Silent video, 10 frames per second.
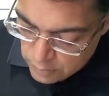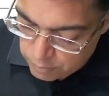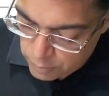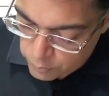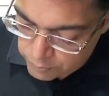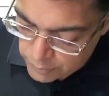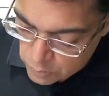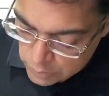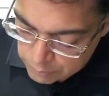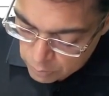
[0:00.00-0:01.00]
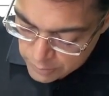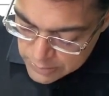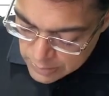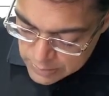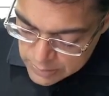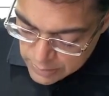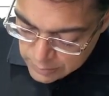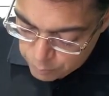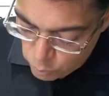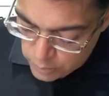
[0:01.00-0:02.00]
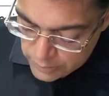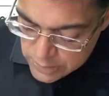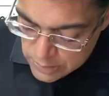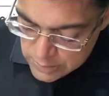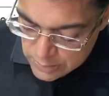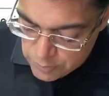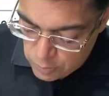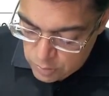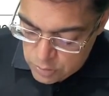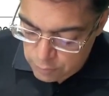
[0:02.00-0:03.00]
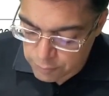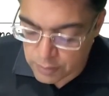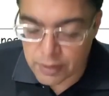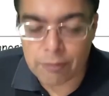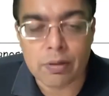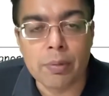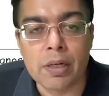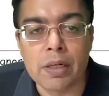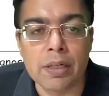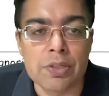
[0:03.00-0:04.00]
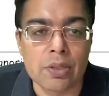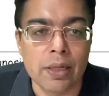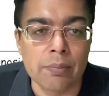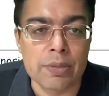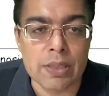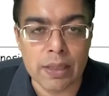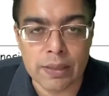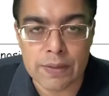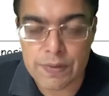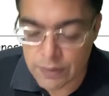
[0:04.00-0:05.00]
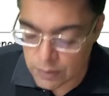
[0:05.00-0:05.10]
But when we are talking about discharges like a purulent discharge, that's because of an inflammatory condition like mastitis.